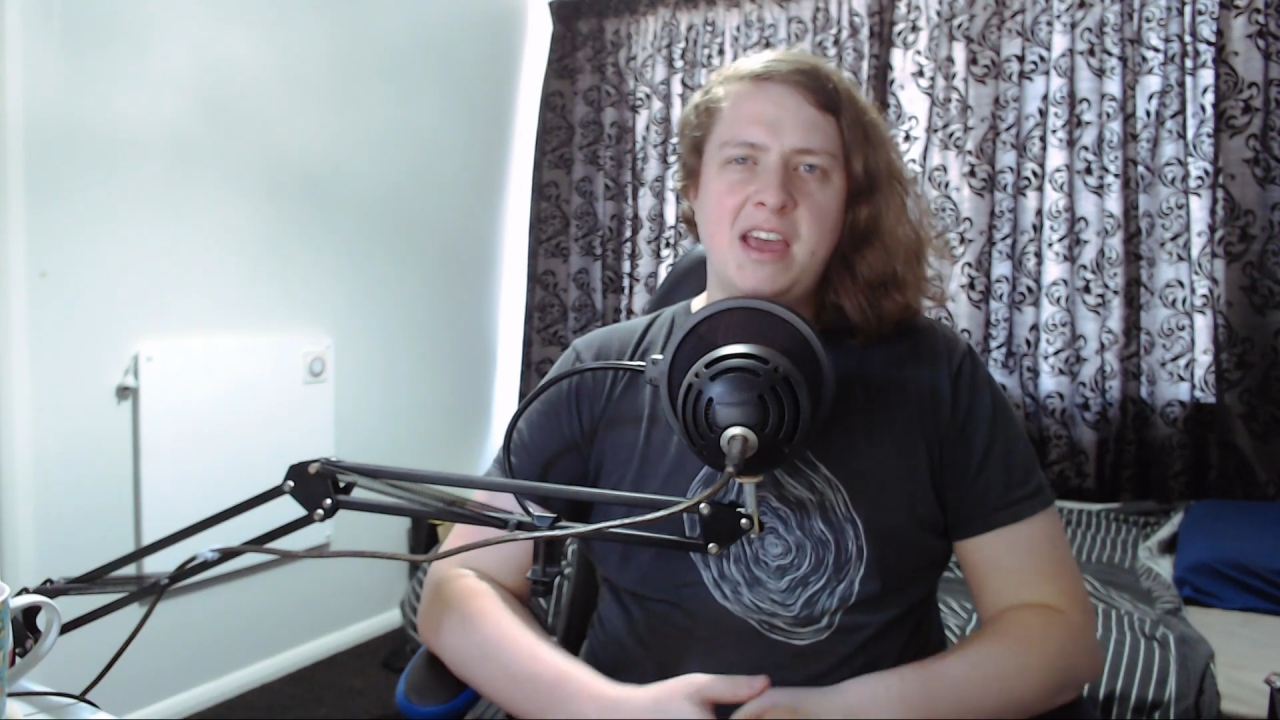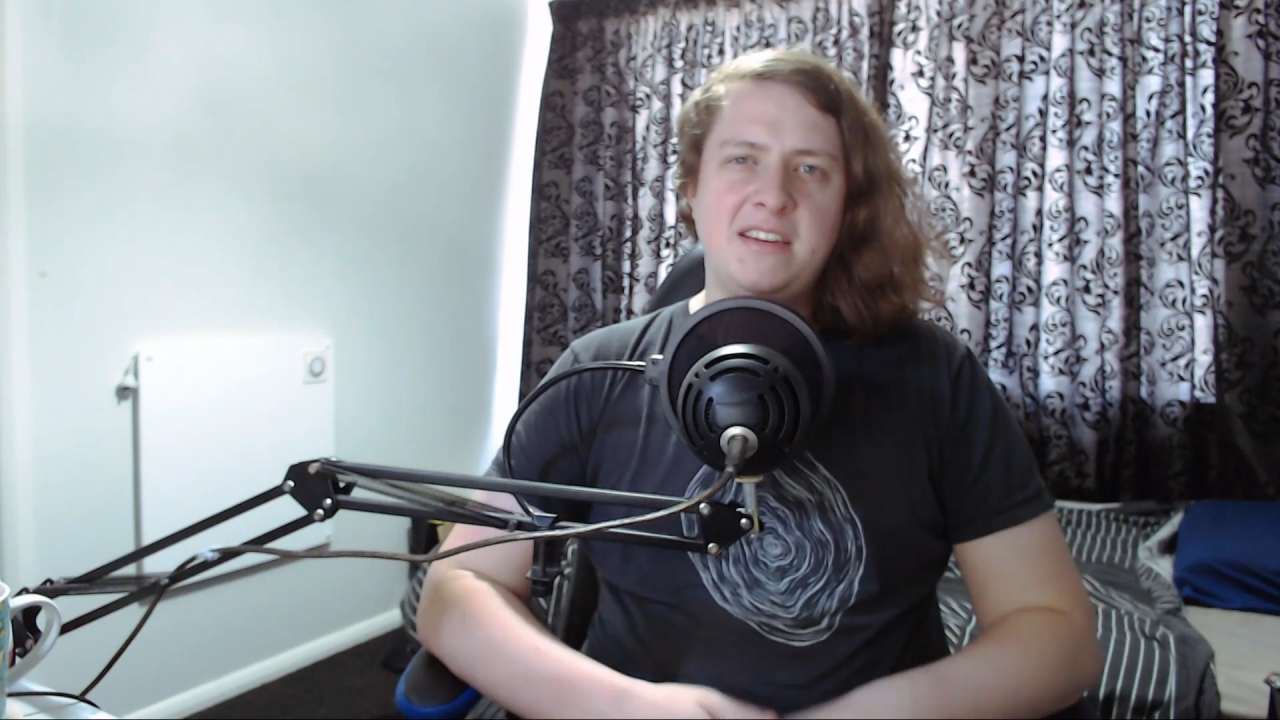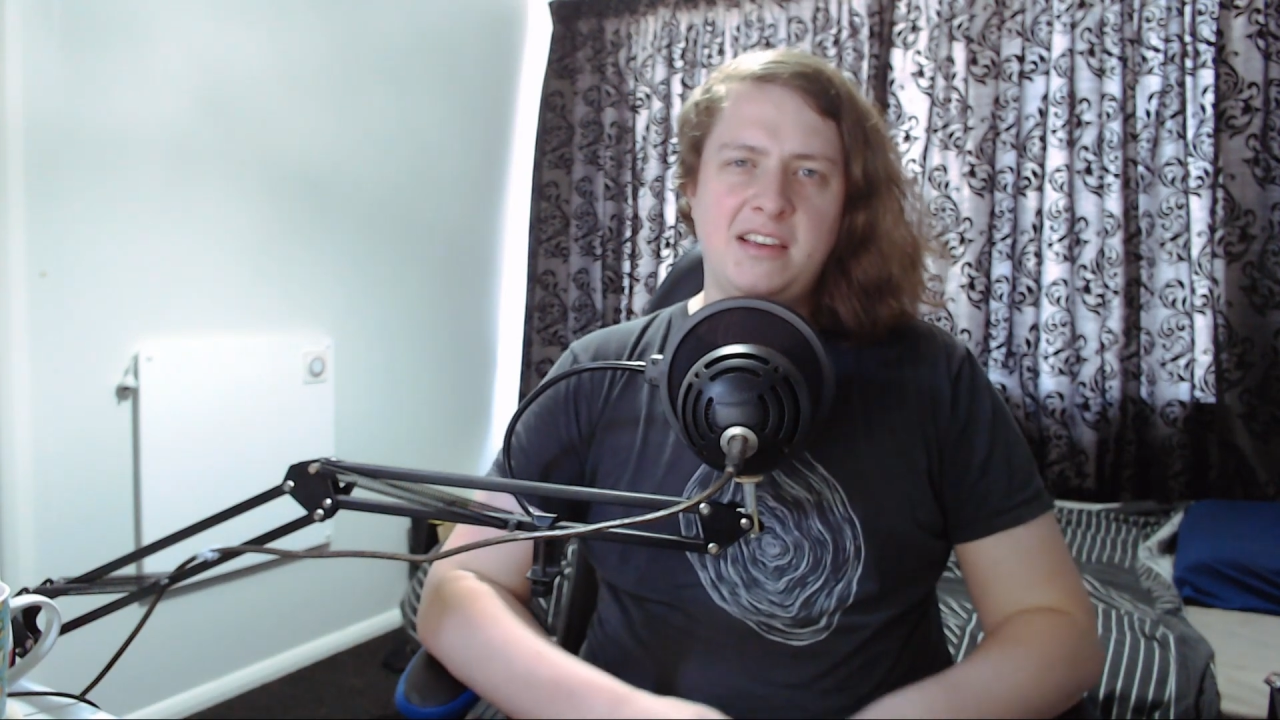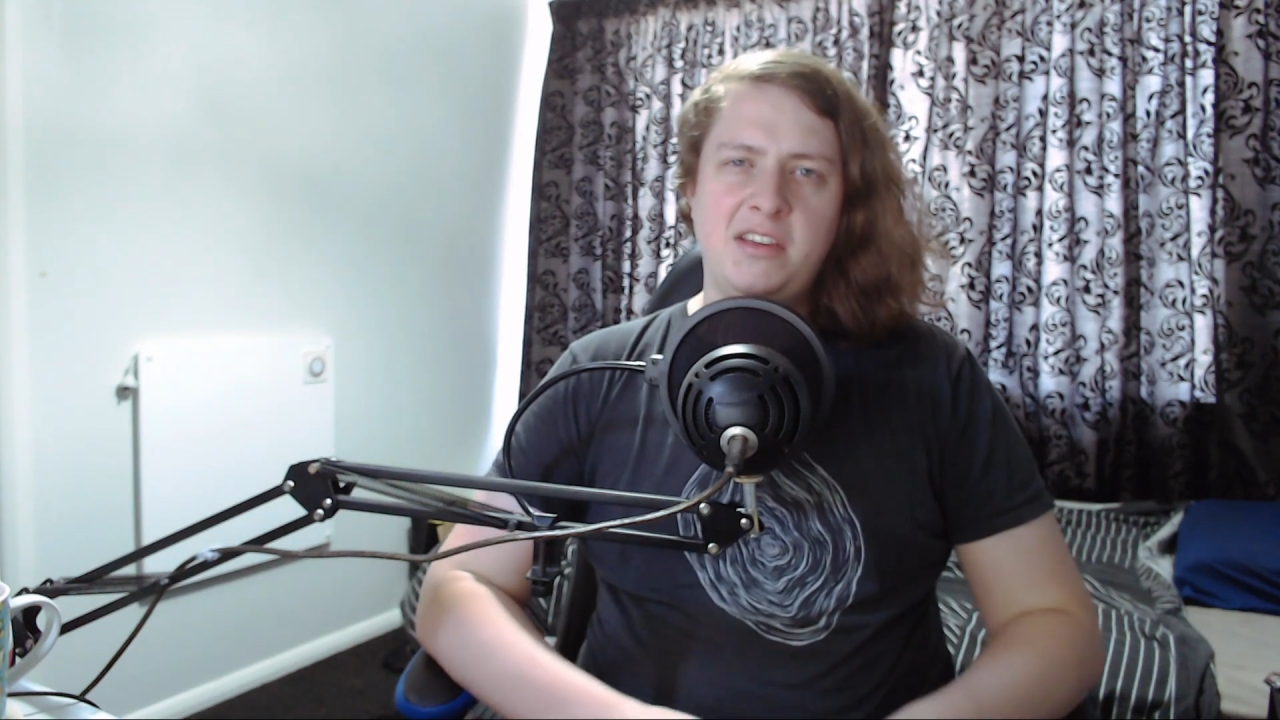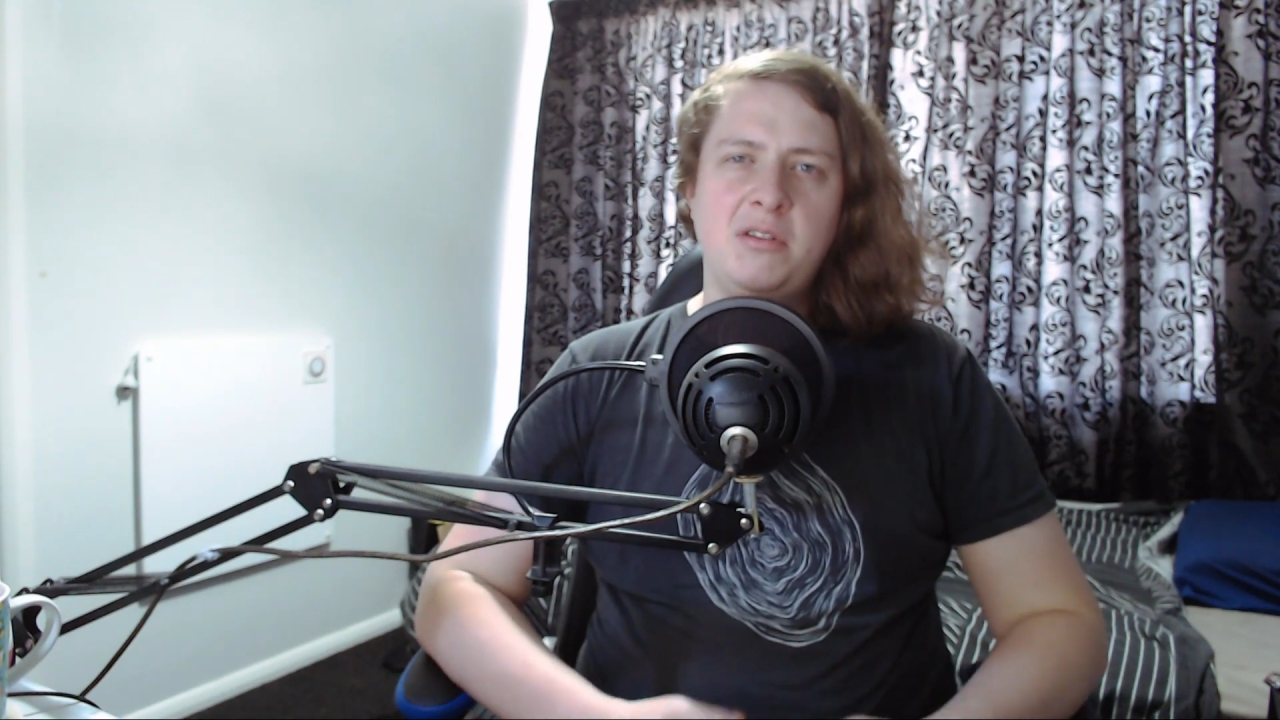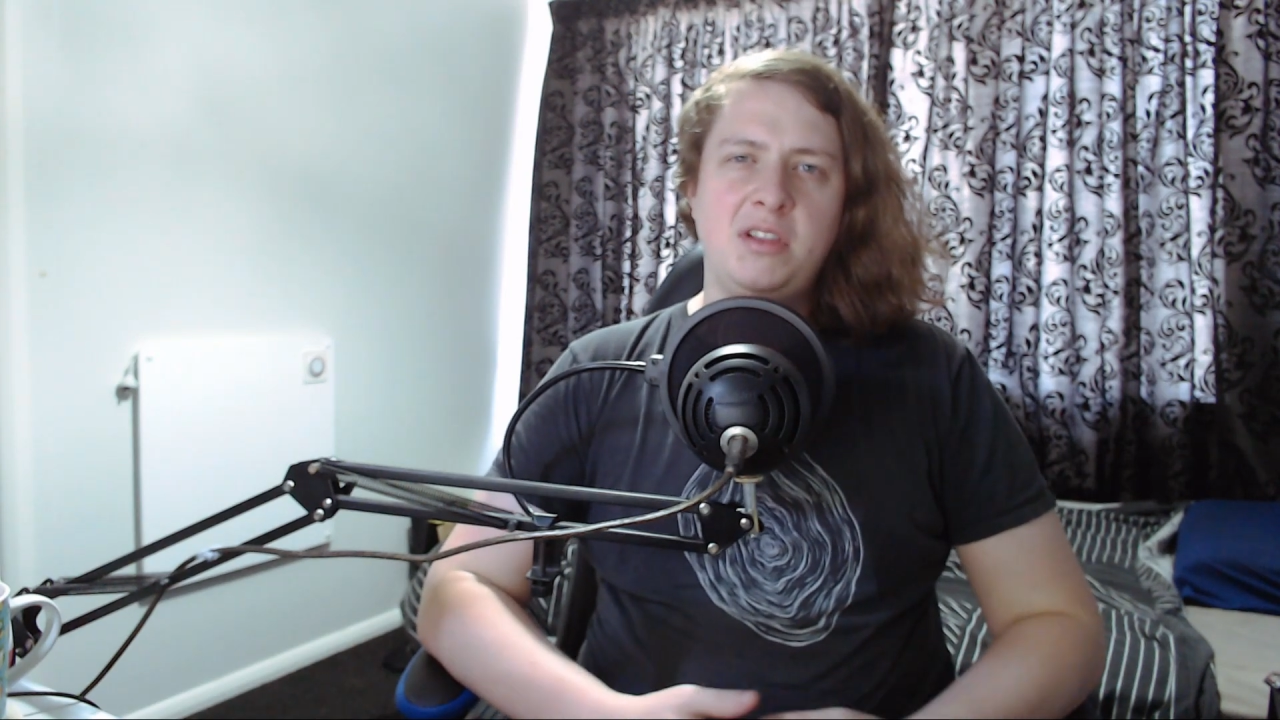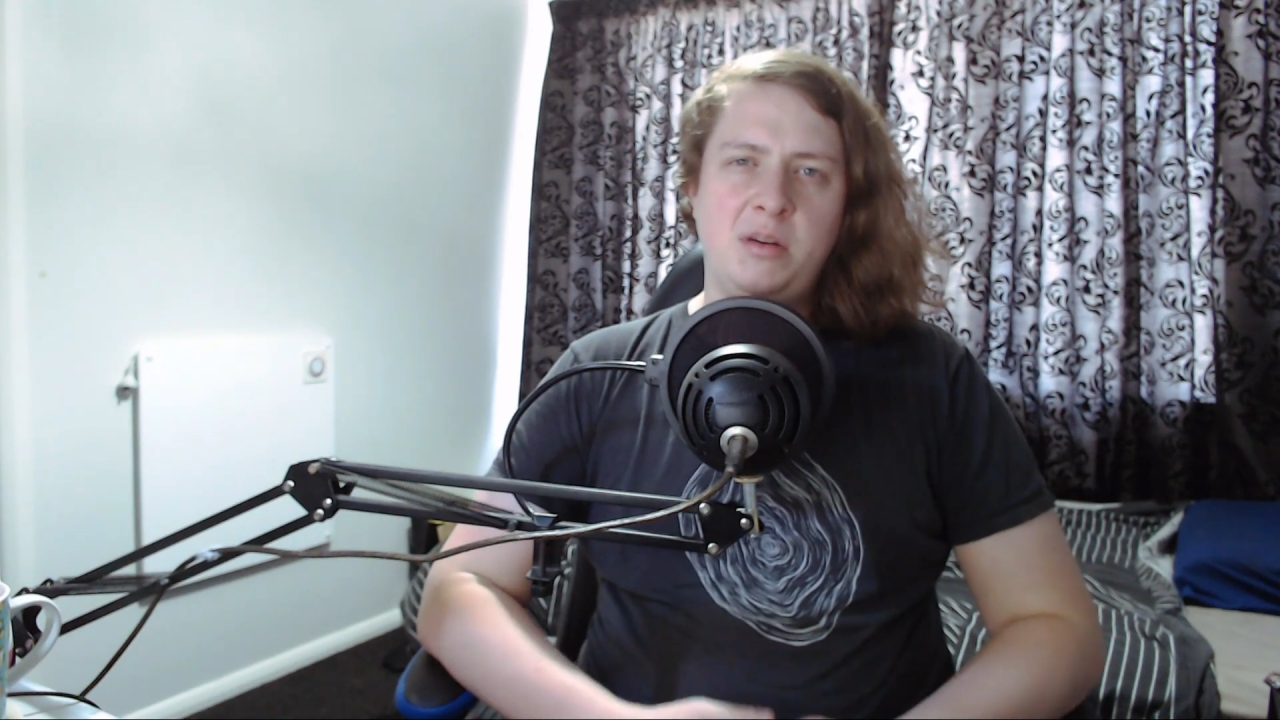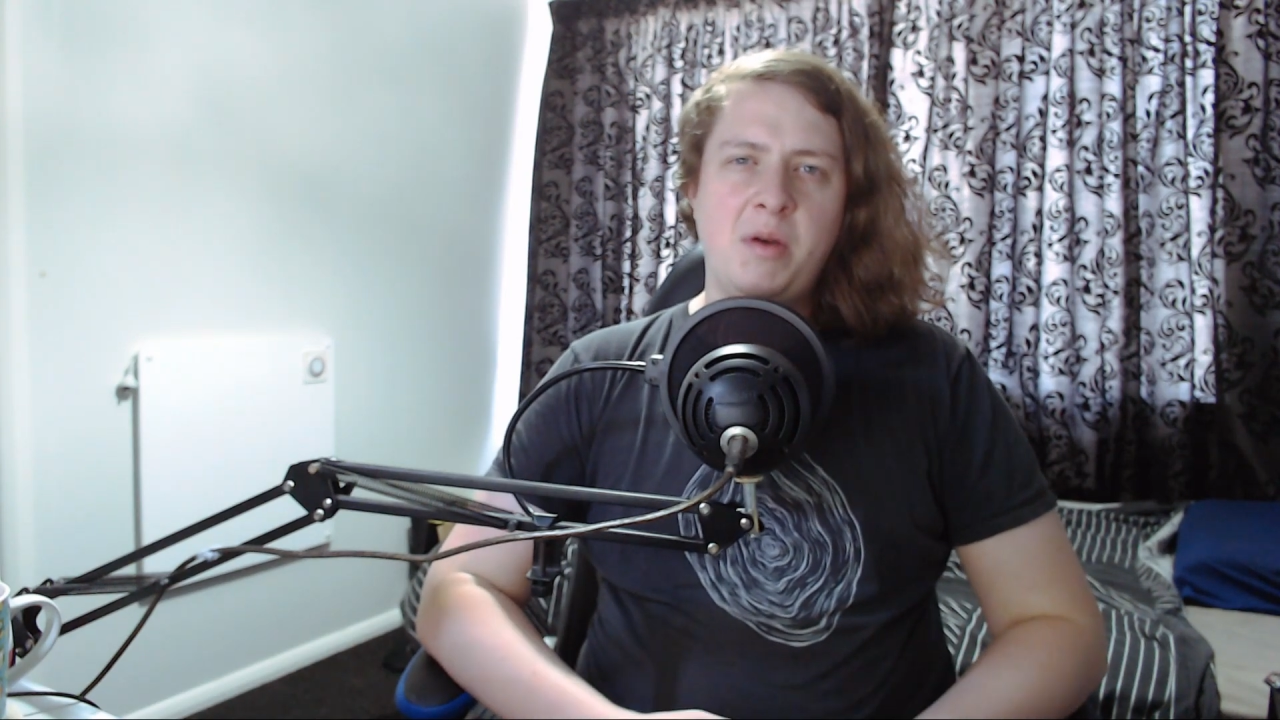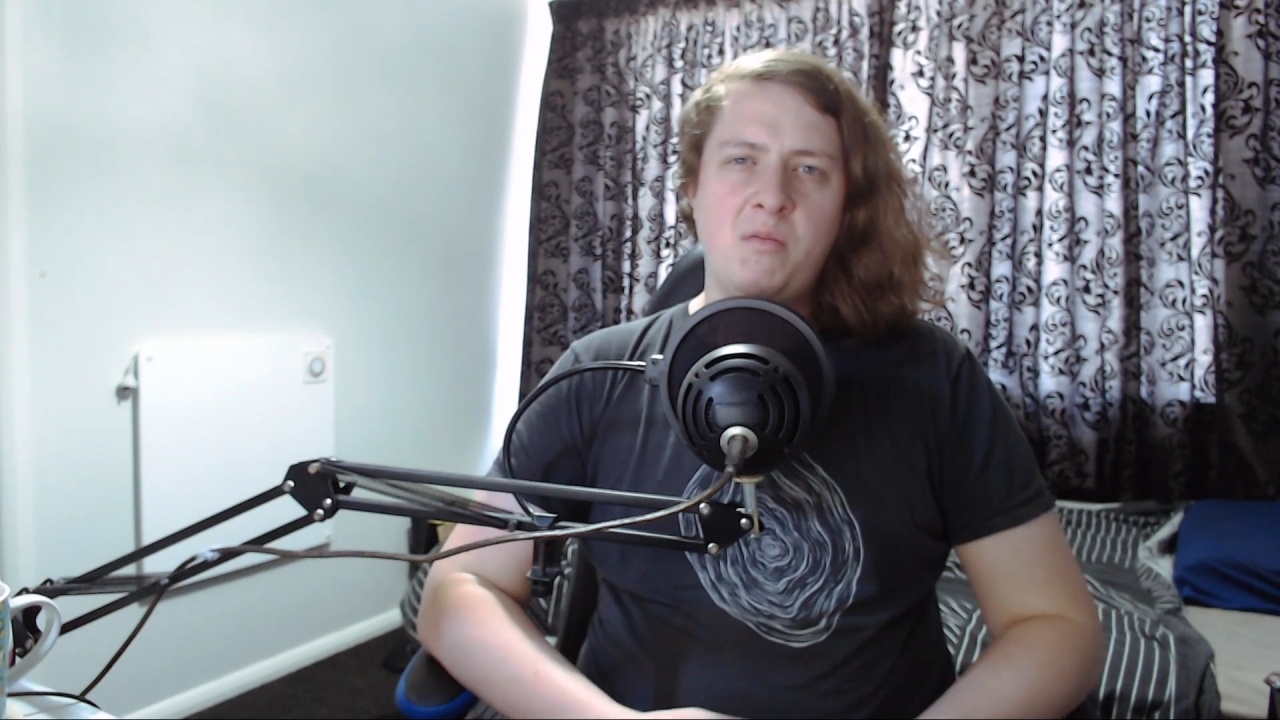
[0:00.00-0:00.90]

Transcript: And tell you a little